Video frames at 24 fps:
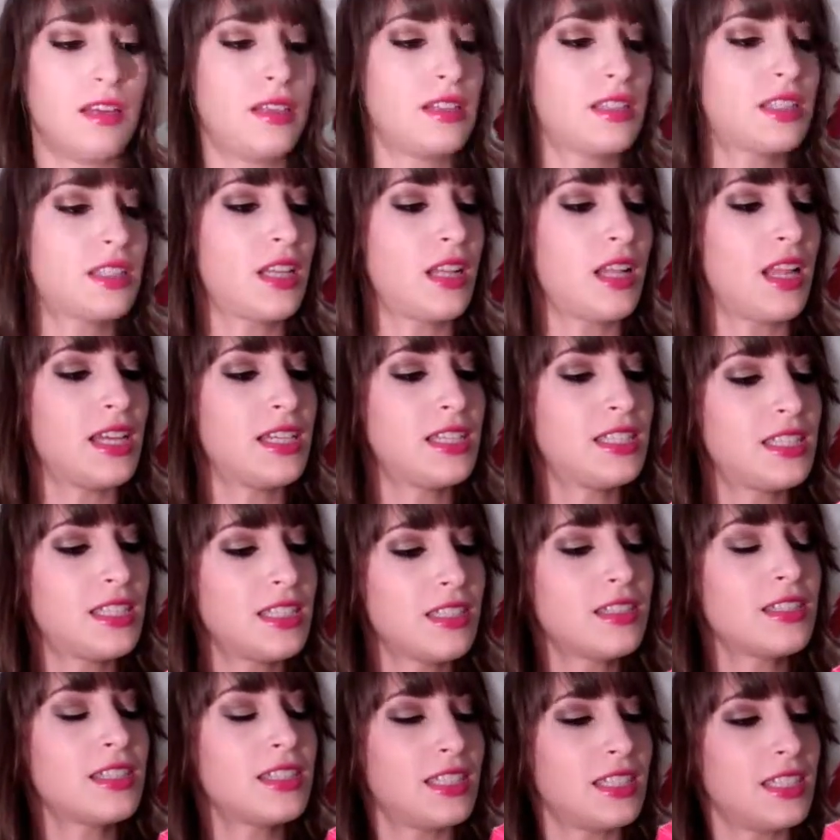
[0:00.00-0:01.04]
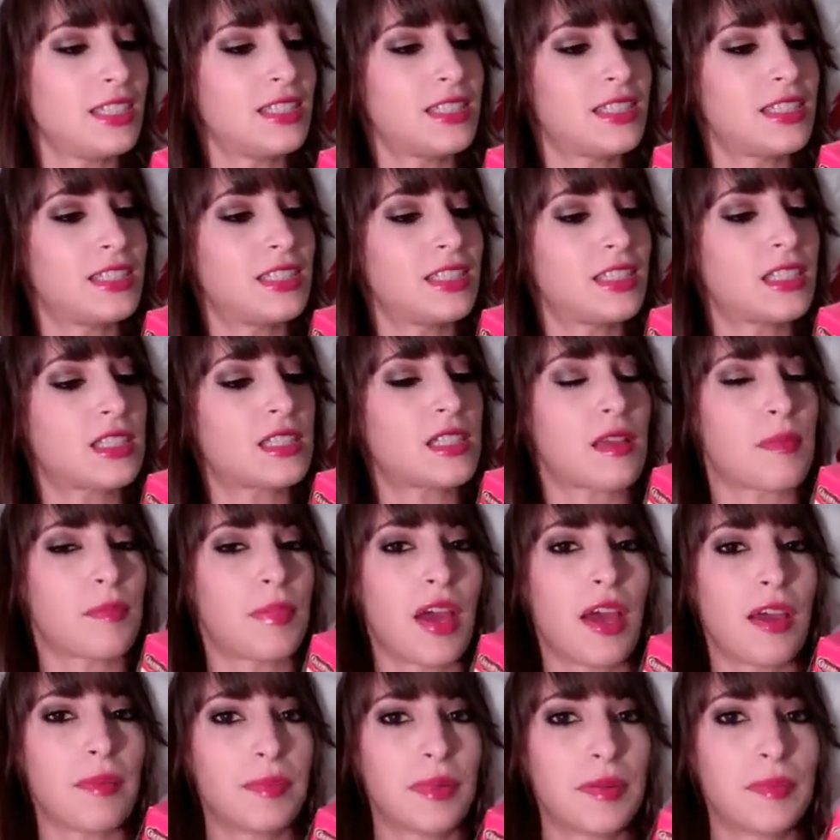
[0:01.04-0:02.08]
Celestial Seasons
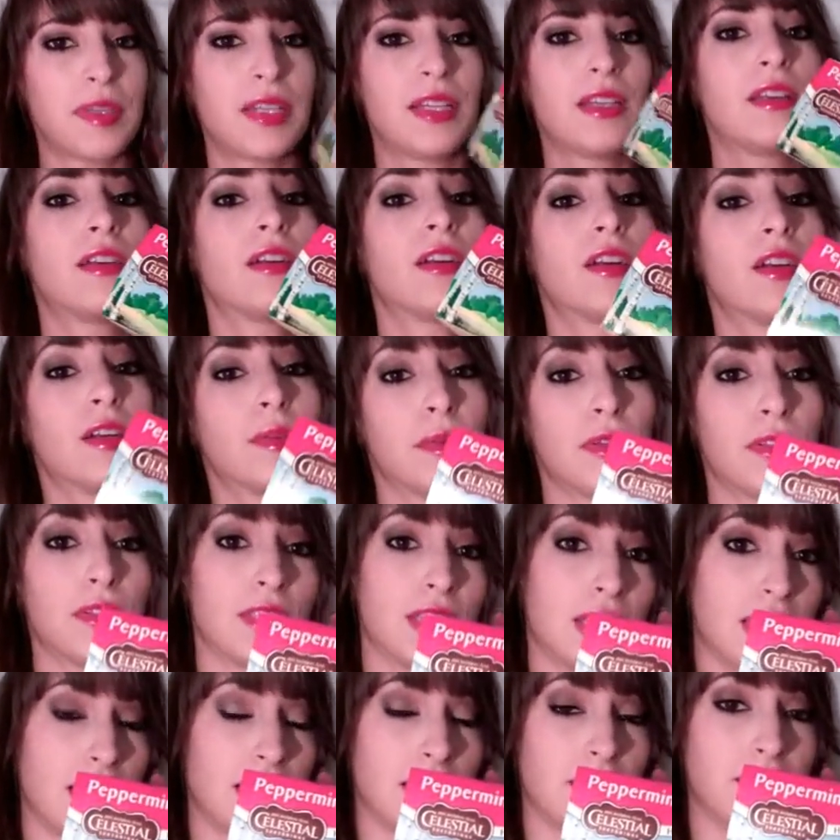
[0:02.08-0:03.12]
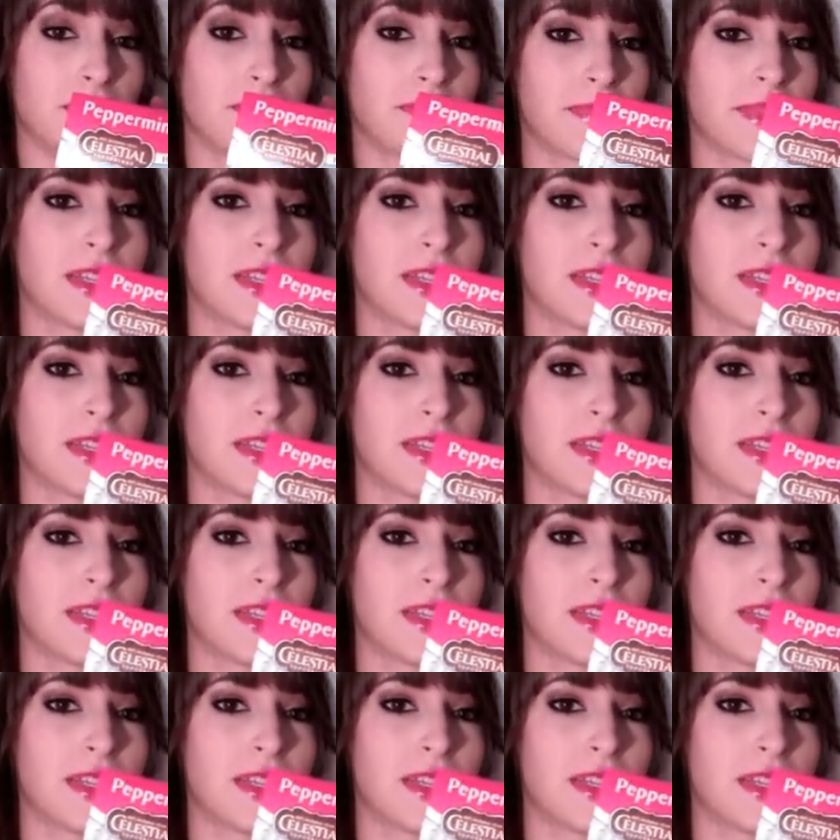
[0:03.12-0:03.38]
Peppermint Herbal Tea.